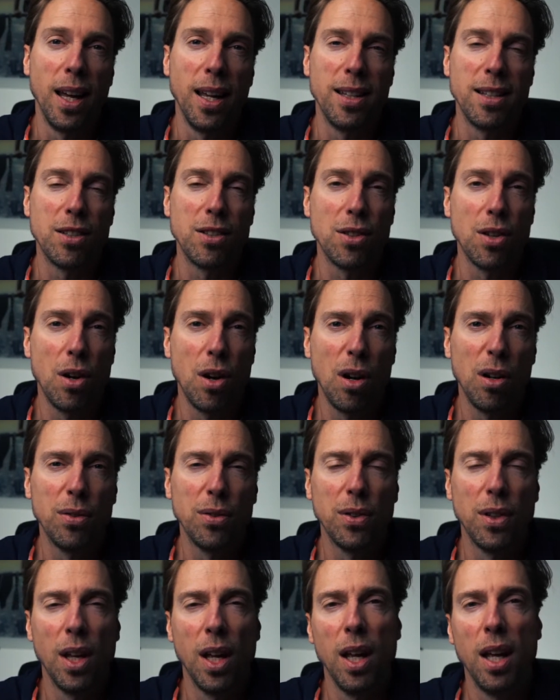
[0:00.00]
It's
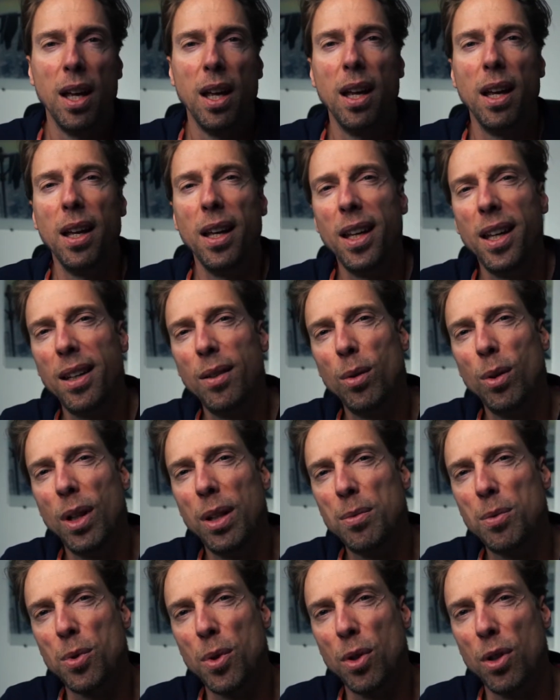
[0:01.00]
soft, it will
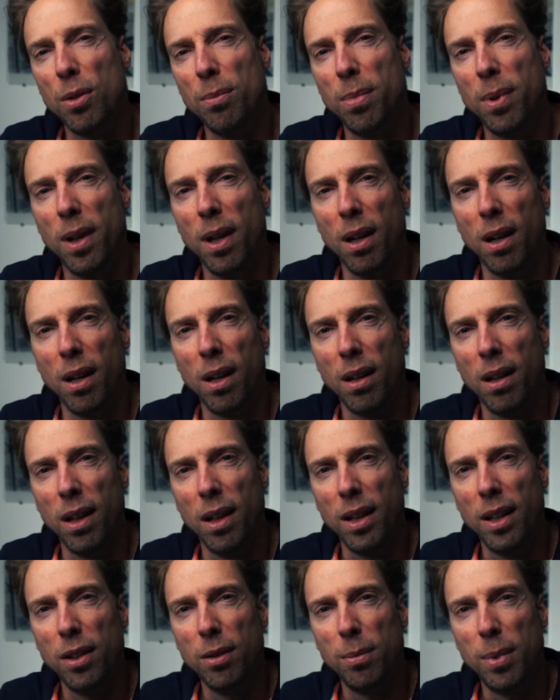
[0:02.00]
absorb a
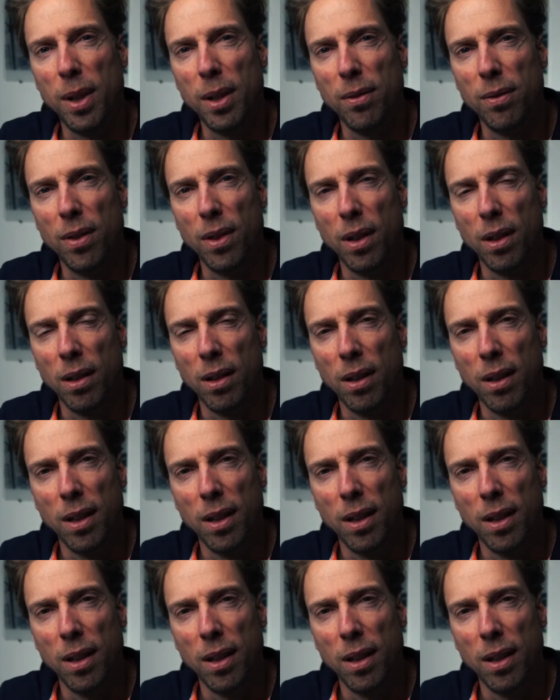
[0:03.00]
little bit of